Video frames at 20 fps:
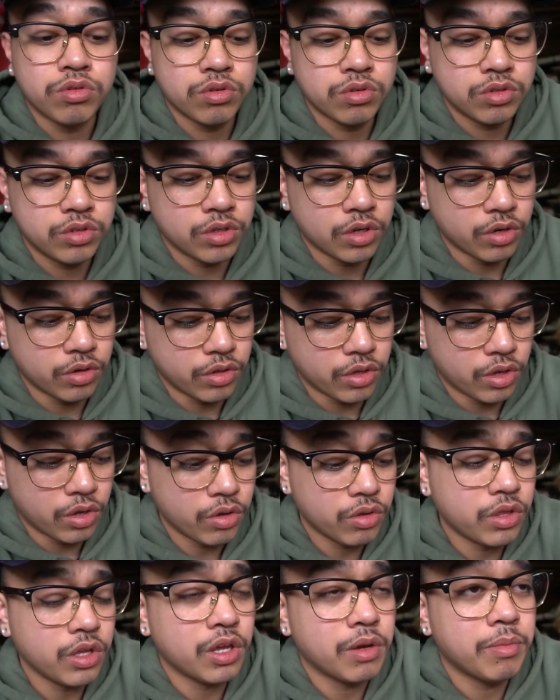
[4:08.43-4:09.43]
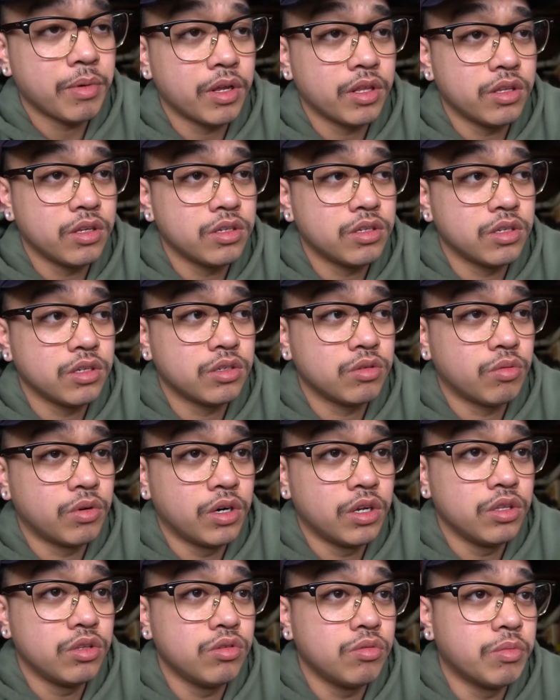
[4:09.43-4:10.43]
So the good thing about this is when
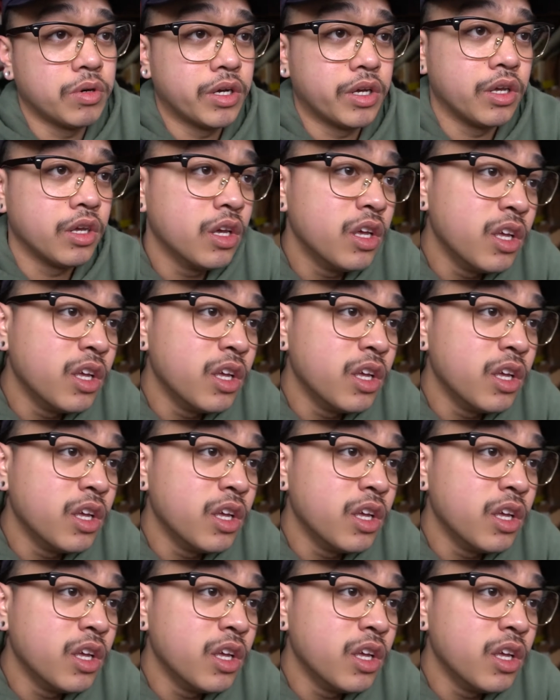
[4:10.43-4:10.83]
I do my